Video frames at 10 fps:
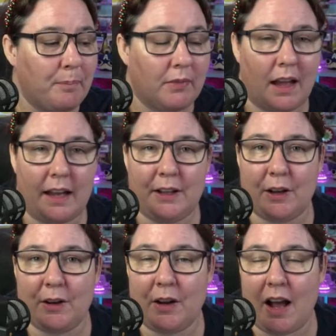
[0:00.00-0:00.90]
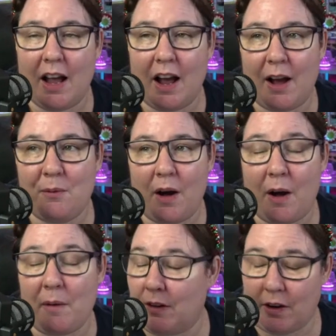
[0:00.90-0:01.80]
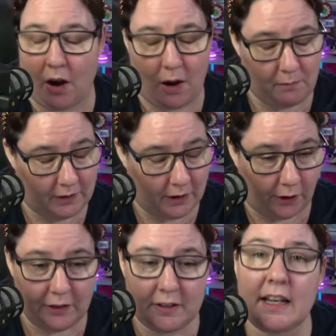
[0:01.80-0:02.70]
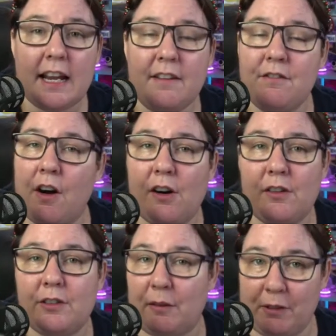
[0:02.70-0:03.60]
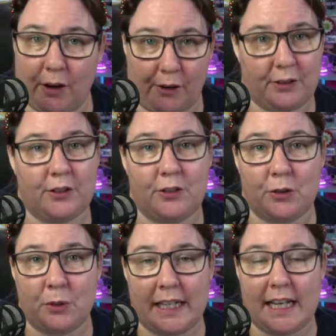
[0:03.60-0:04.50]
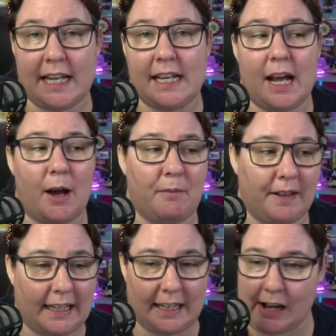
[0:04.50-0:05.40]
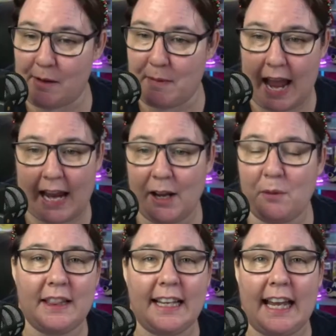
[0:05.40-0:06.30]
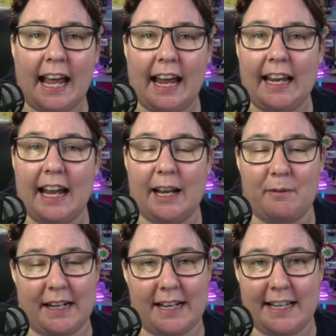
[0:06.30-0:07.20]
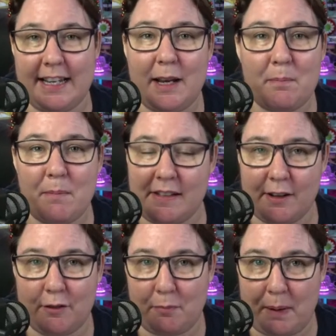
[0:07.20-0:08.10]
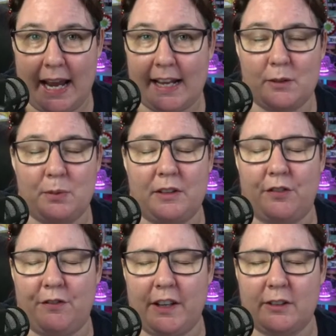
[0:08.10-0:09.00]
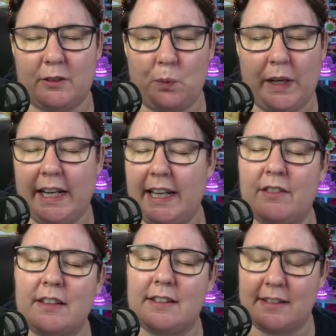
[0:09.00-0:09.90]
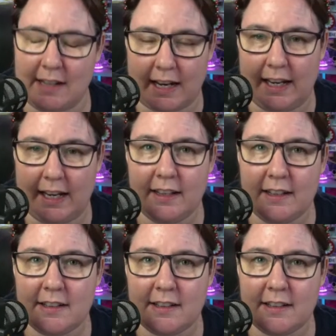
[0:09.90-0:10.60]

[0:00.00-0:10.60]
you know, I'm going to get involved. I'm going to join in. I'm hanging with the gang, and I'm going to knit myself pants, which feels weird even saying it,